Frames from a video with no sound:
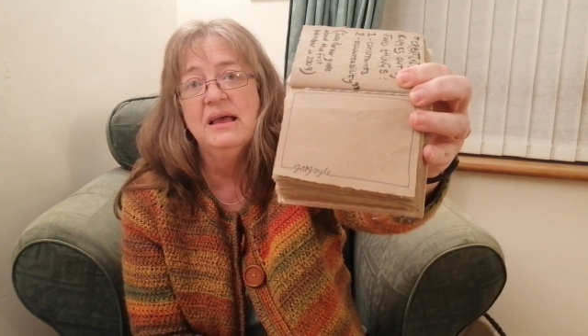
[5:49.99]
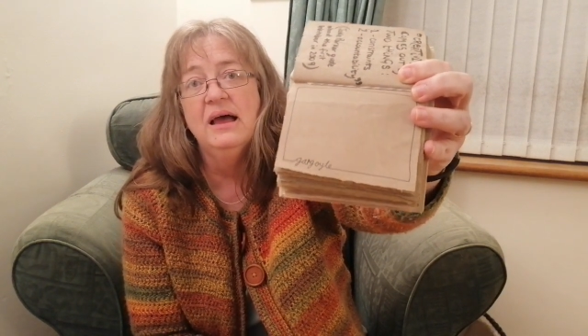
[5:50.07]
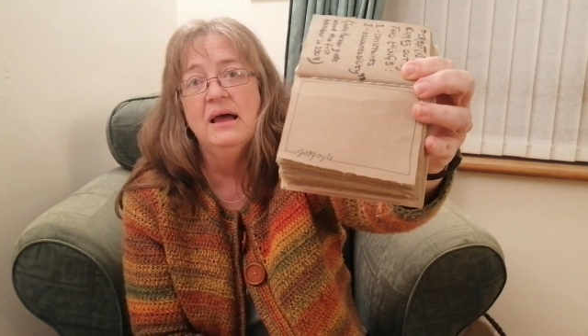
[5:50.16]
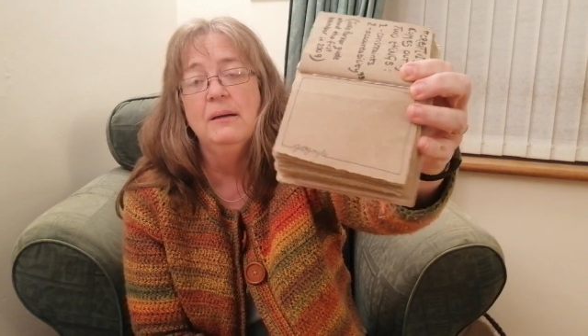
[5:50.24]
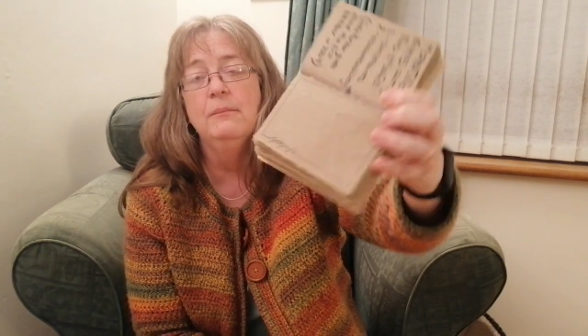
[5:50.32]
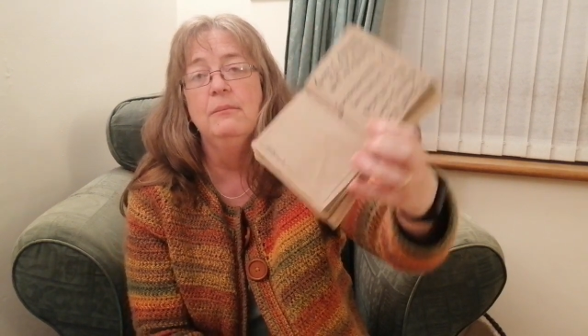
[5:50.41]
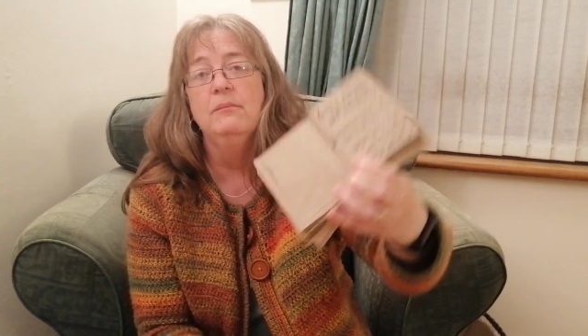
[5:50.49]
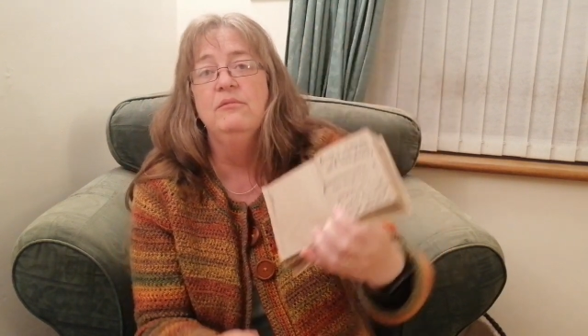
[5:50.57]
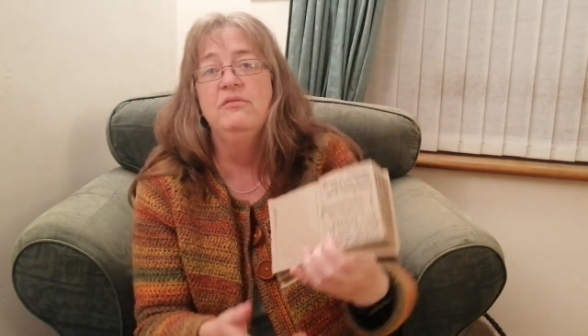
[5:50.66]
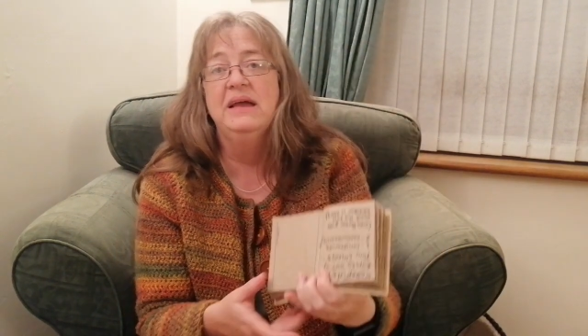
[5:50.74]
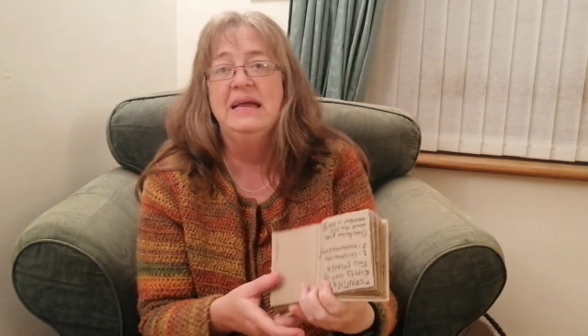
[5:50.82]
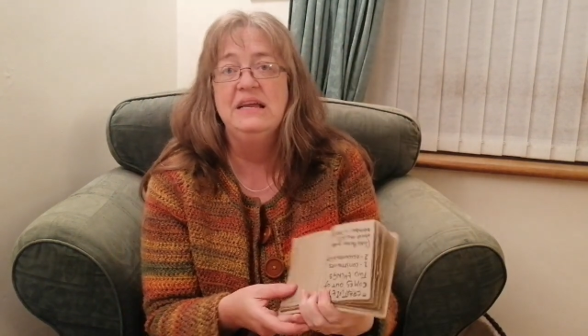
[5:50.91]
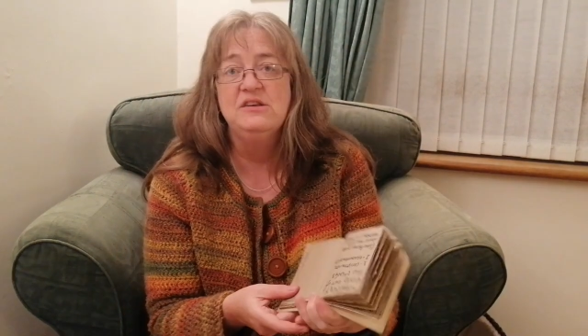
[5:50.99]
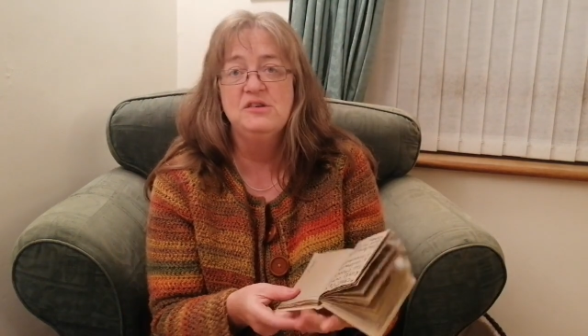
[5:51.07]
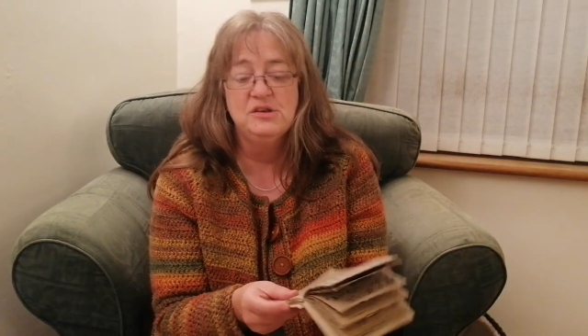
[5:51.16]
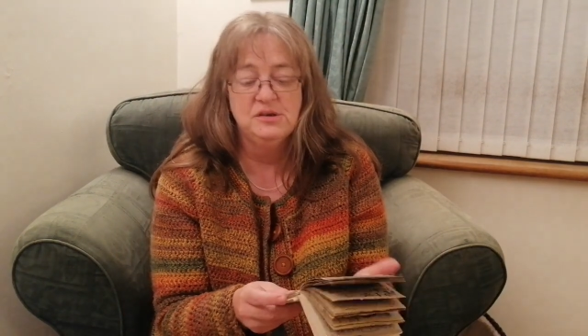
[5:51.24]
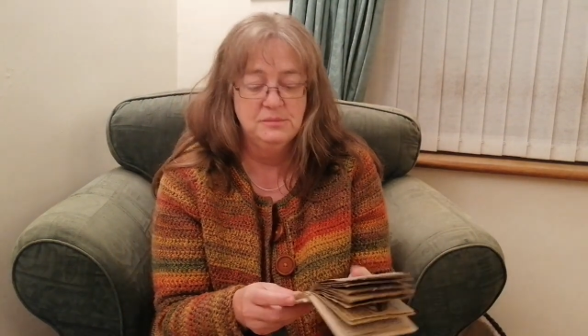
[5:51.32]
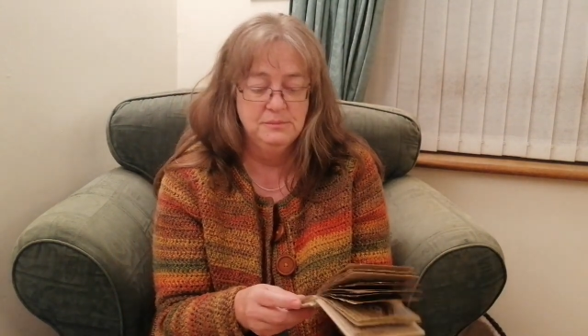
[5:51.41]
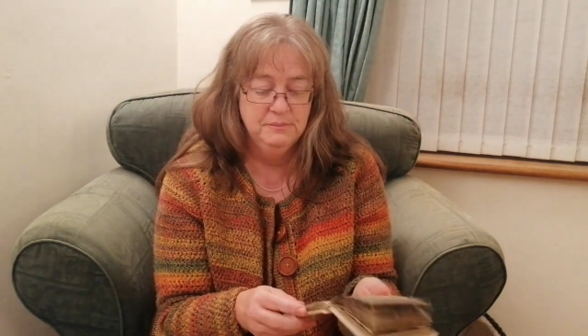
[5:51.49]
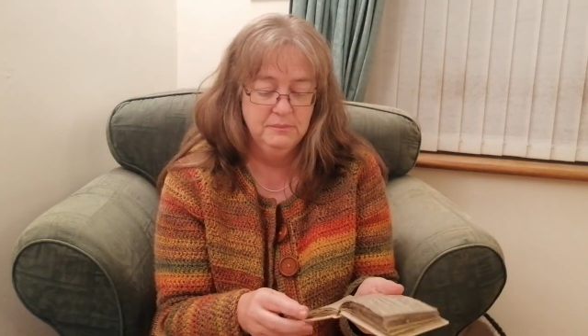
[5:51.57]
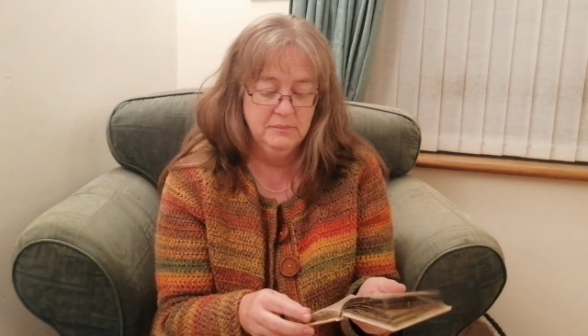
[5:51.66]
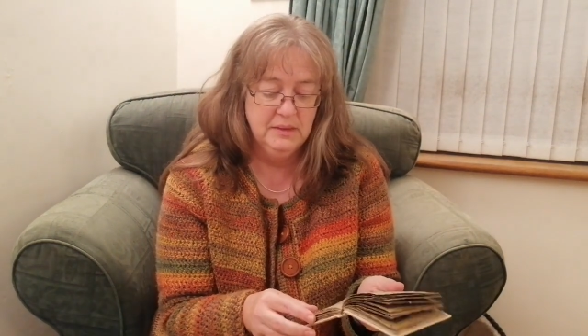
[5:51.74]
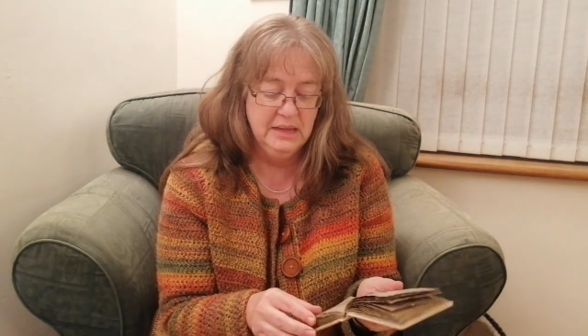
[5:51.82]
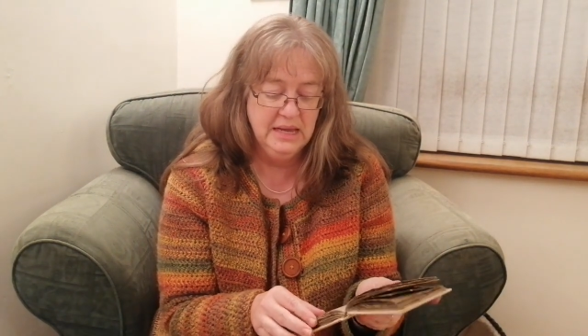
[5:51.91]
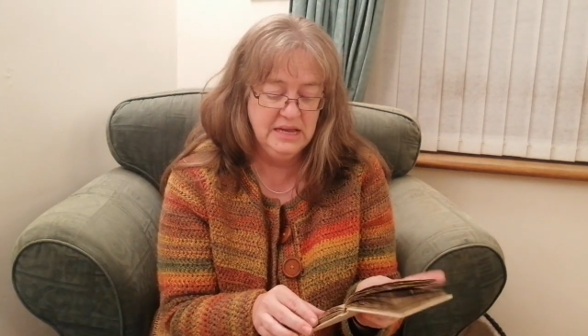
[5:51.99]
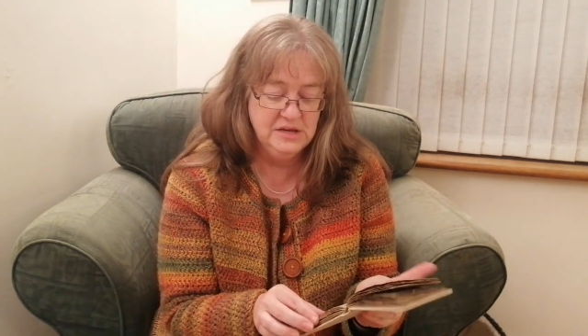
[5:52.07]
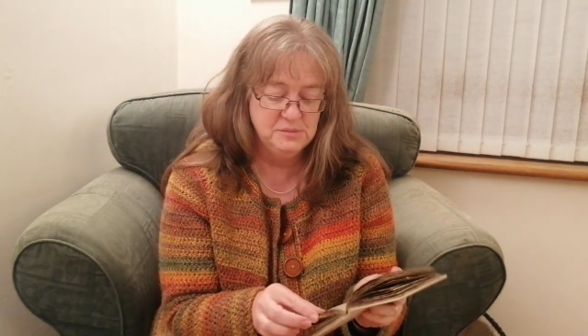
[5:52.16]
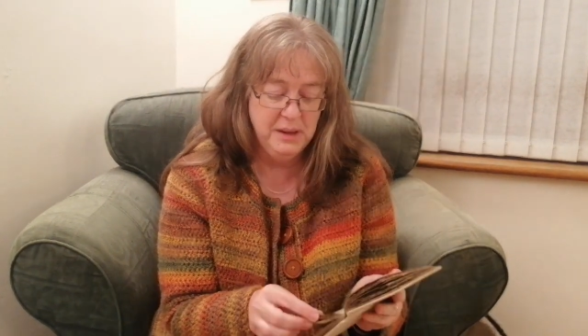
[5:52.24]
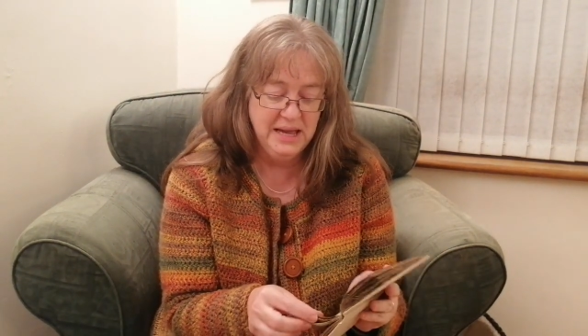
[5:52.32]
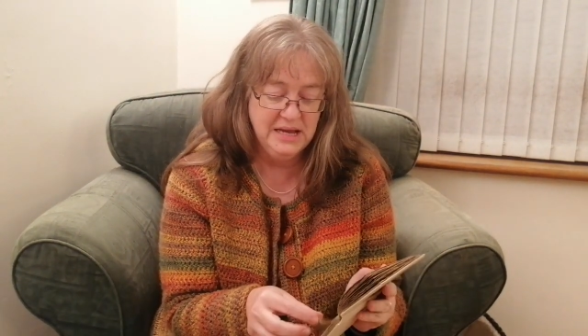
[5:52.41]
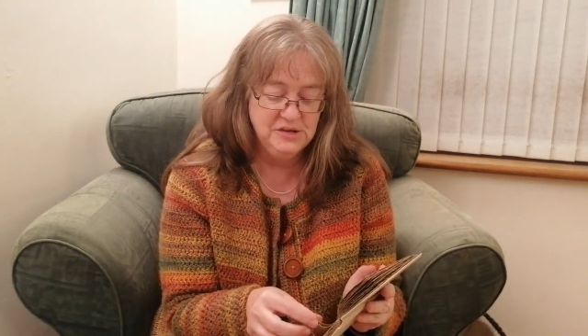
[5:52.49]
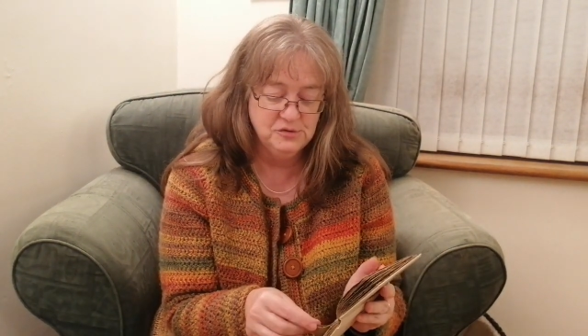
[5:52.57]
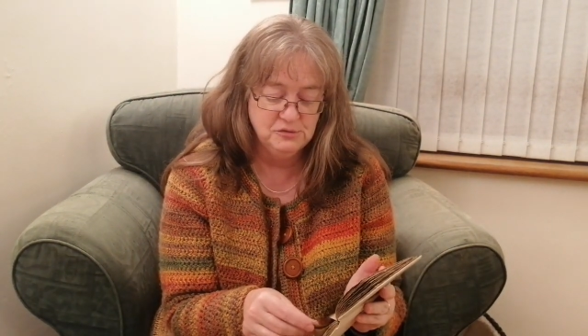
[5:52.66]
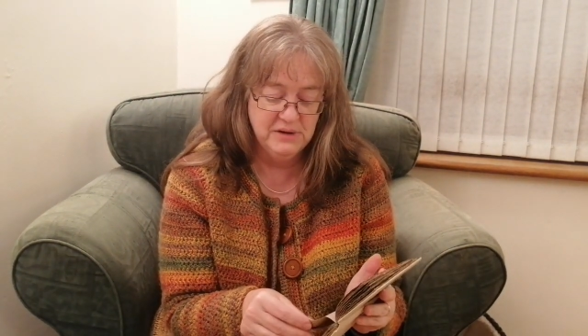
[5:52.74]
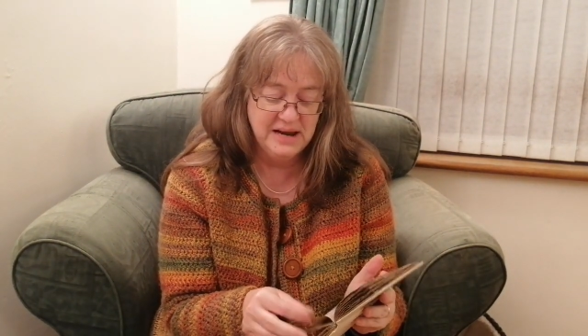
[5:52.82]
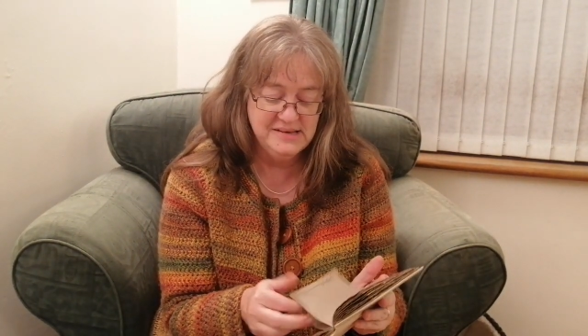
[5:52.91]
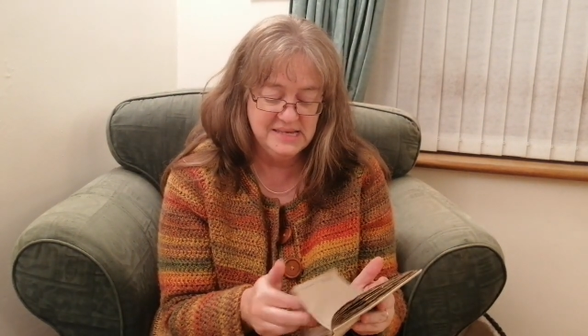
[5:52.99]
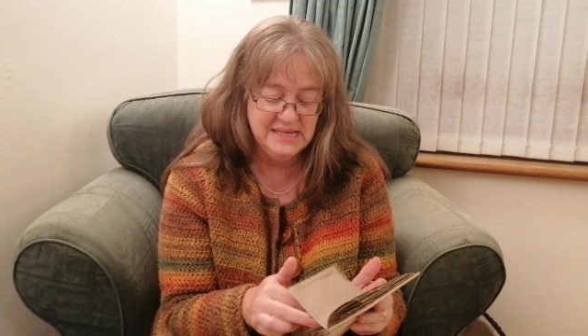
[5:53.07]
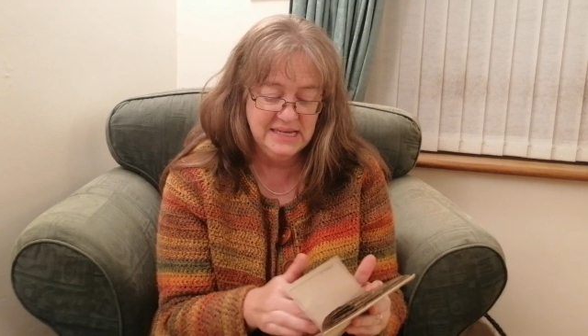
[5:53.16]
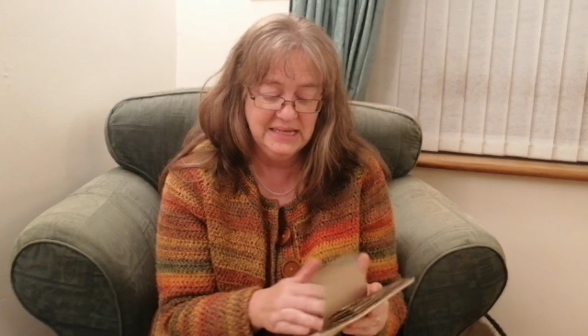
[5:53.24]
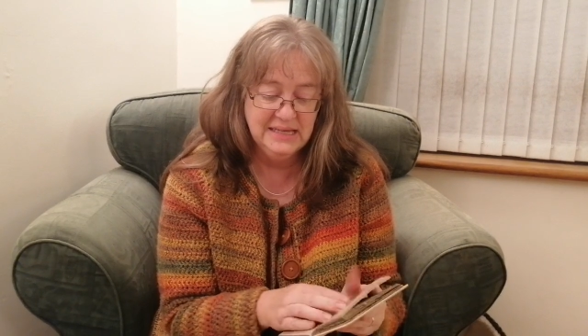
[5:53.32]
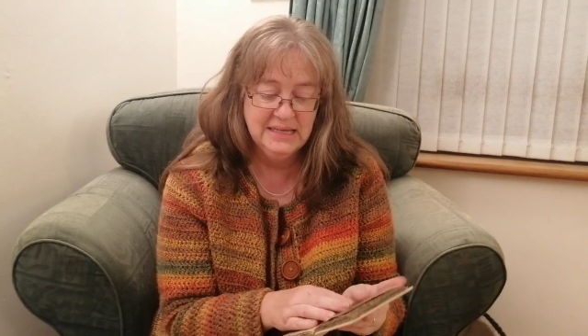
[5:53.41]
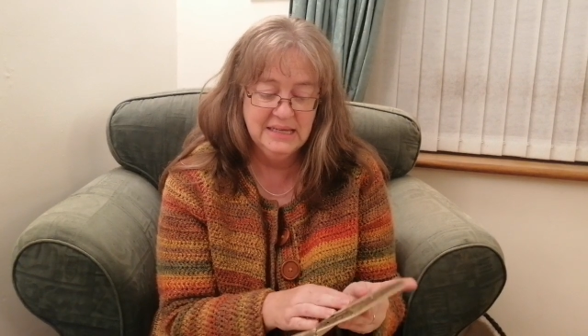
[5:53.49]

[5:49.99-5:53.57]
for each page already.